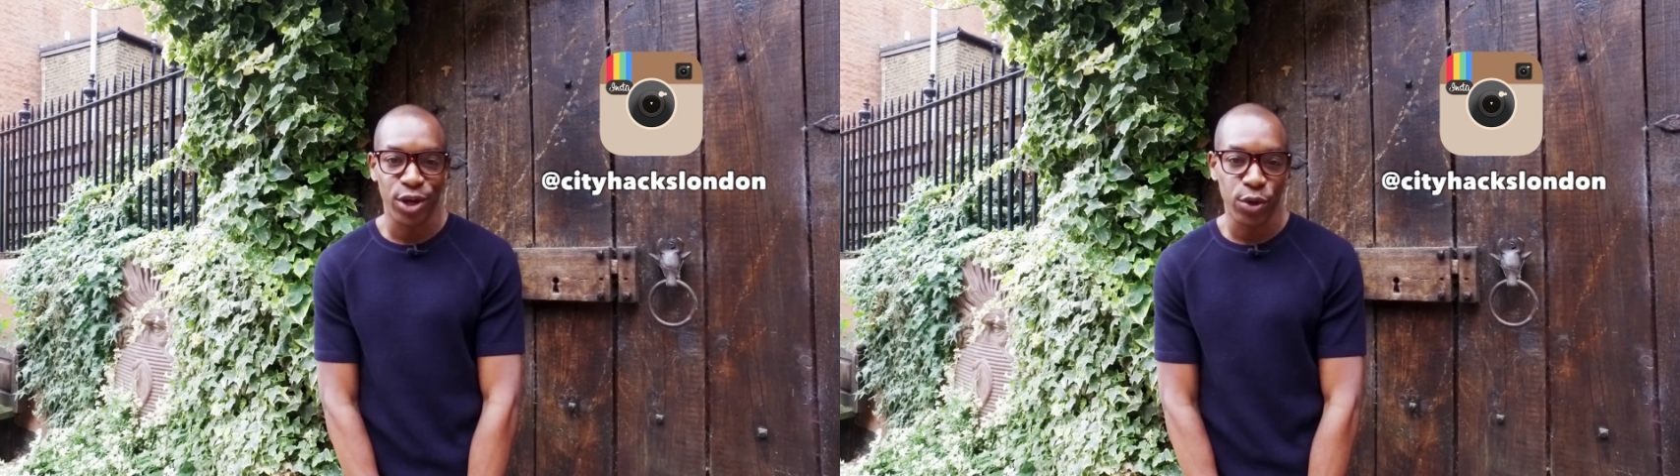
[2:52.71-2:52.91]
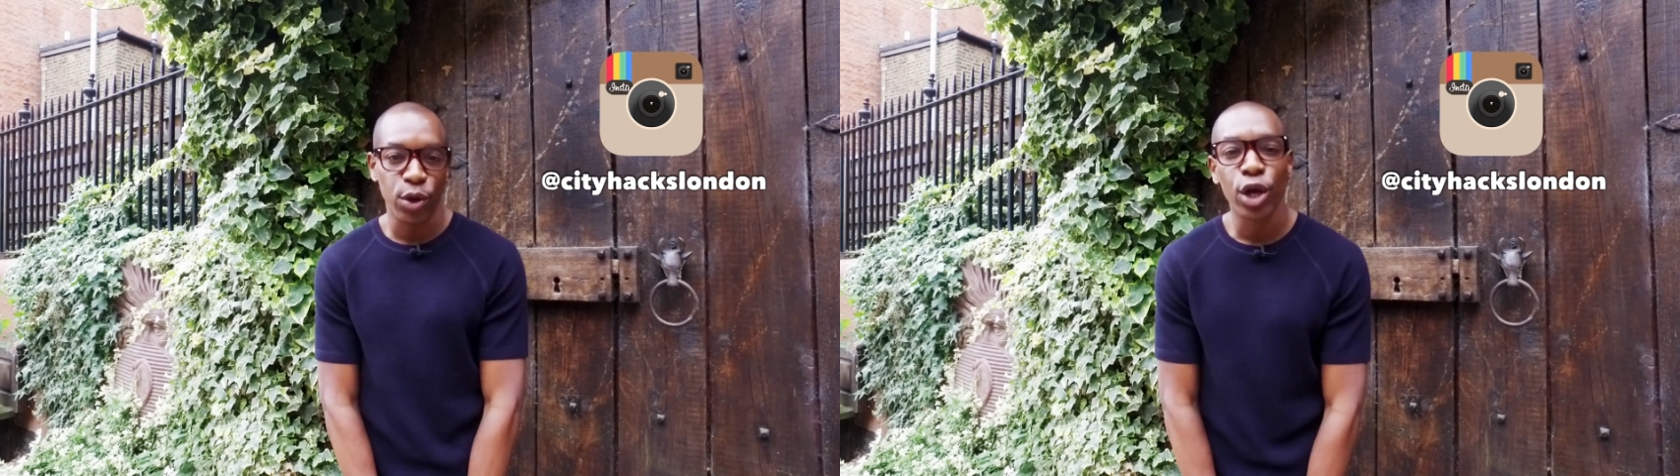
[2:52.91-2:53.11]

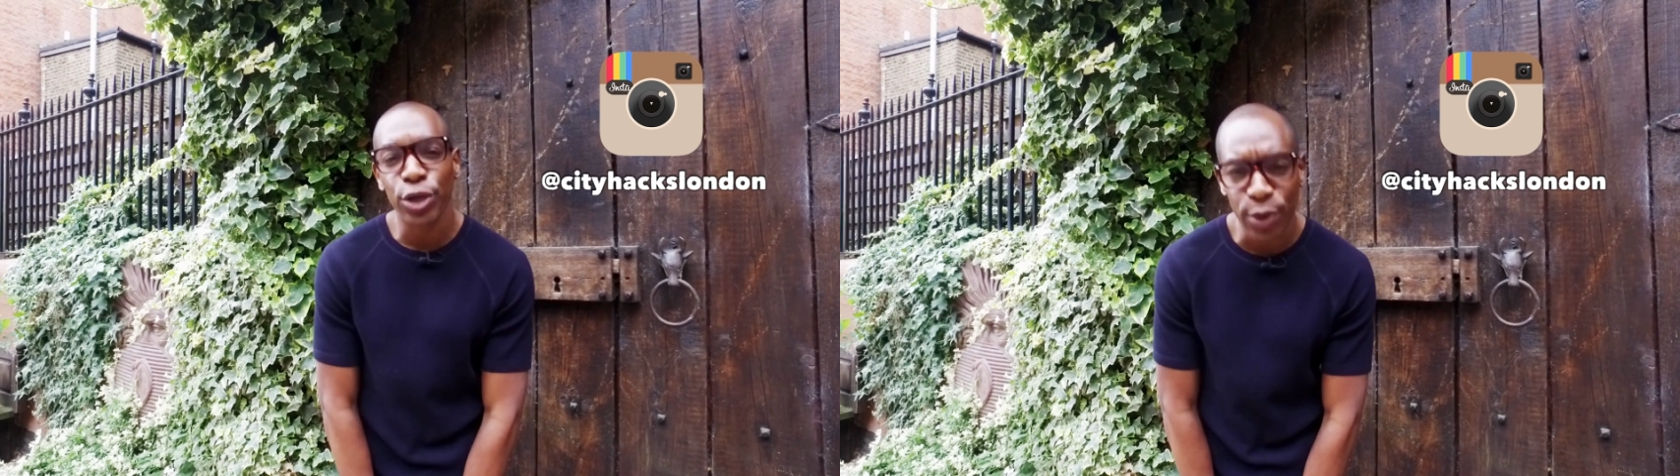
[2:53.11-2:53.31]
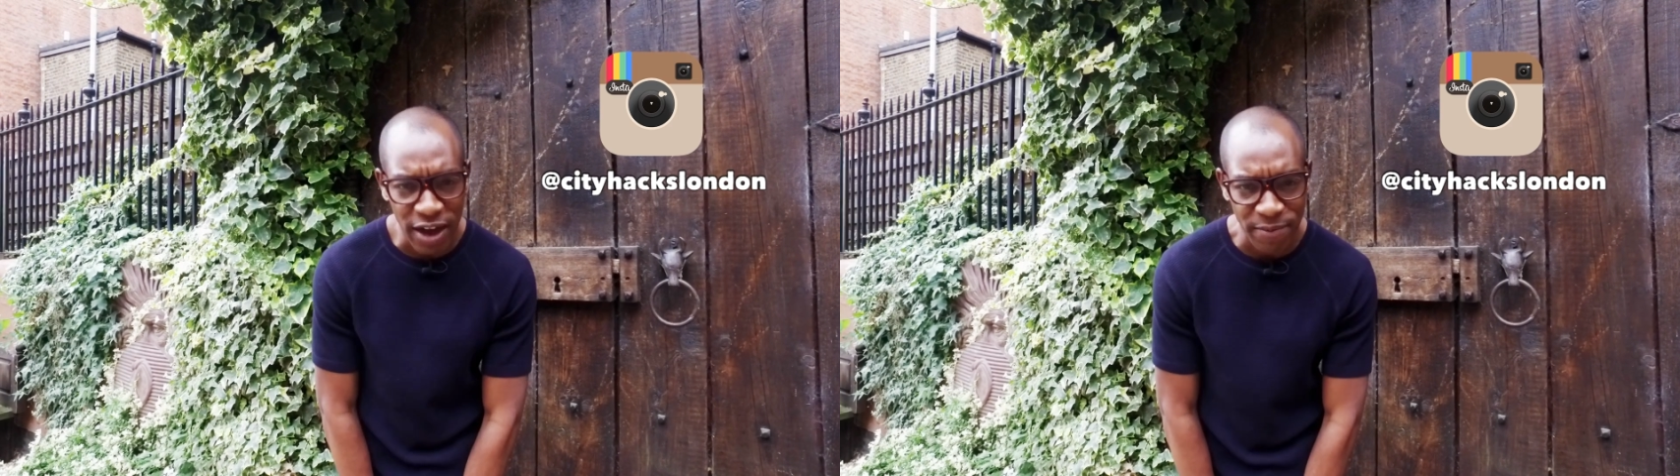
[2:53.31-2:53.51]
you.
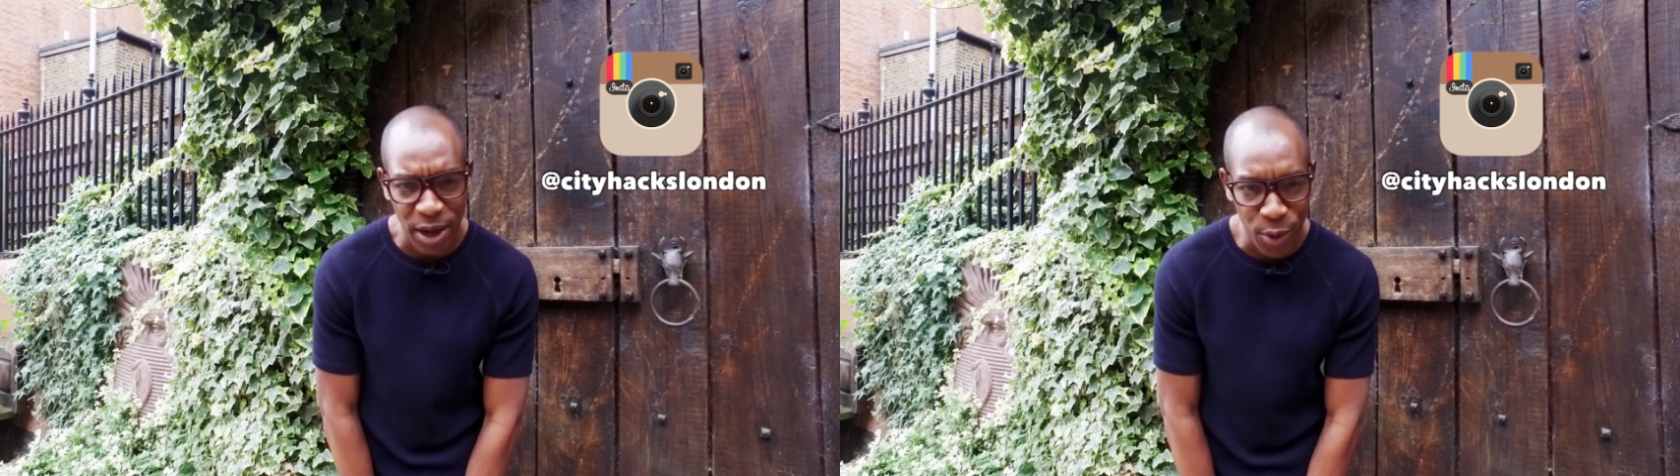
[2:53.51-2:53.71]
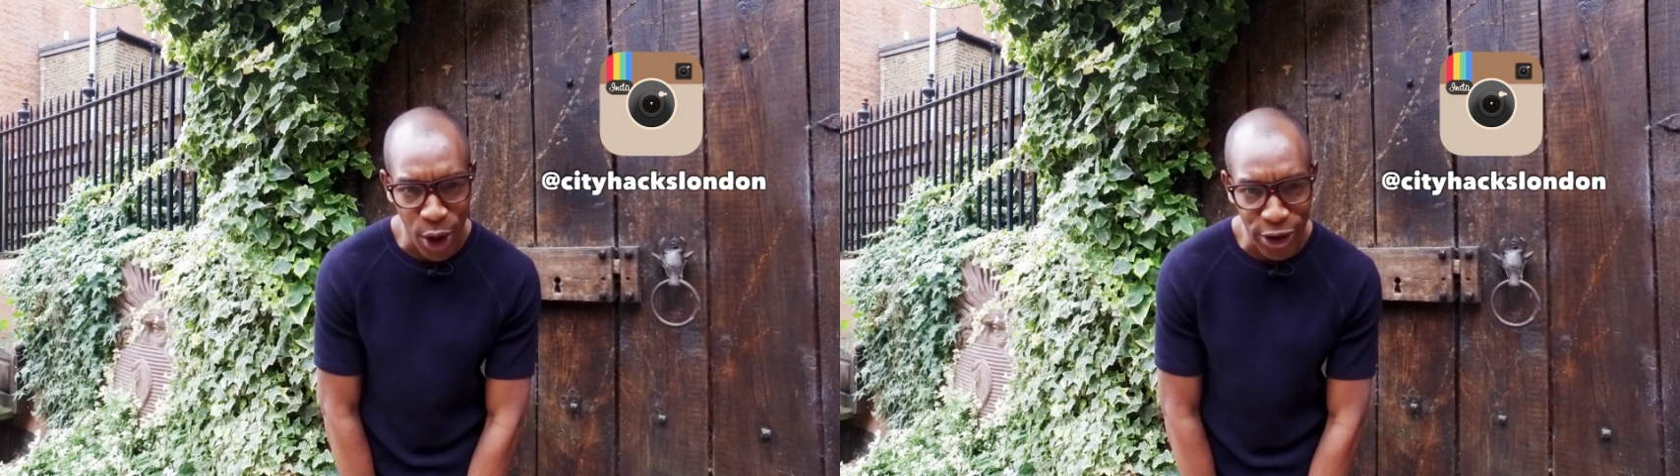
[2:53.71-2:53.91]
You have my
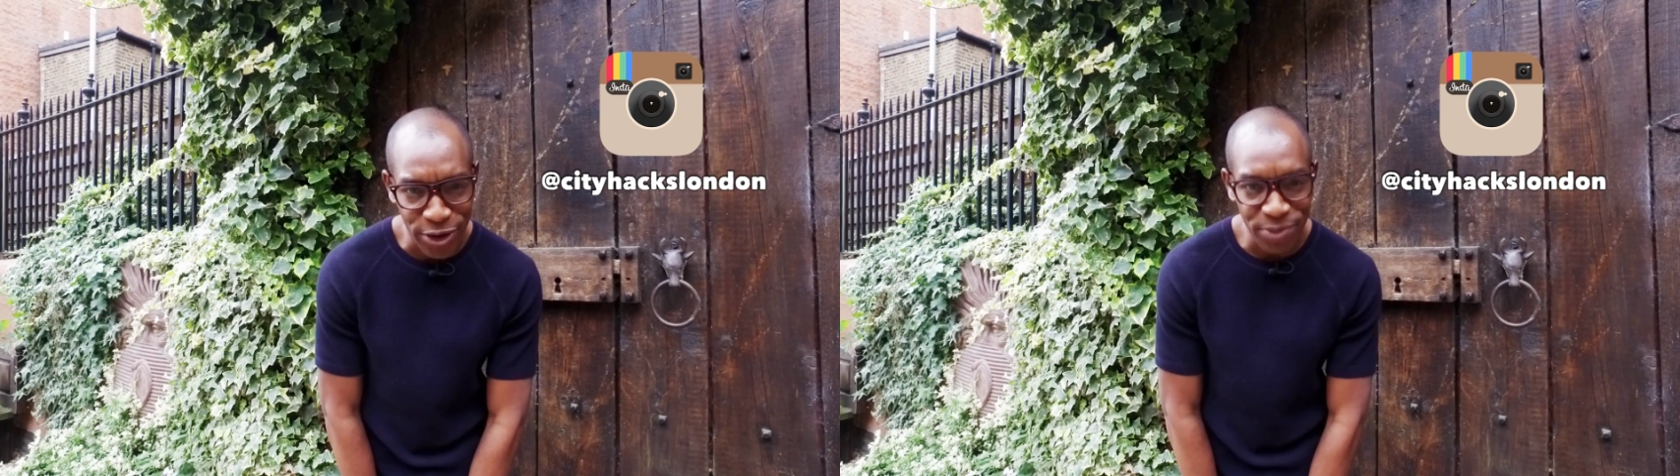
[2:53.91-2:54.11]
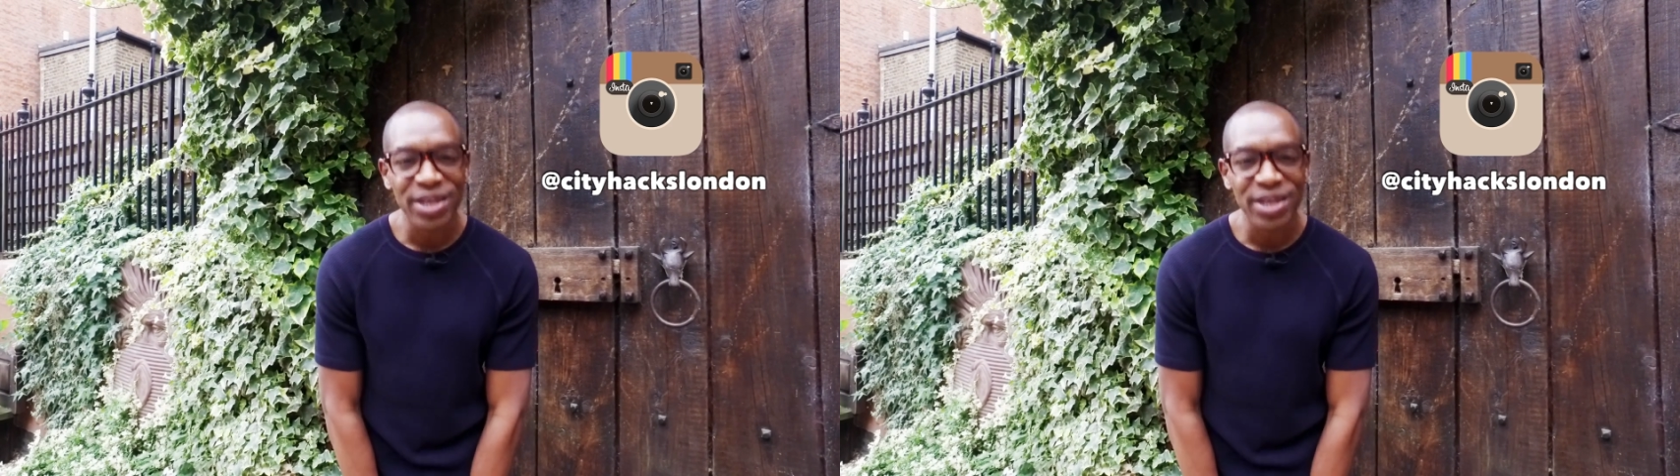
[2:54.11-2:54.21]
word.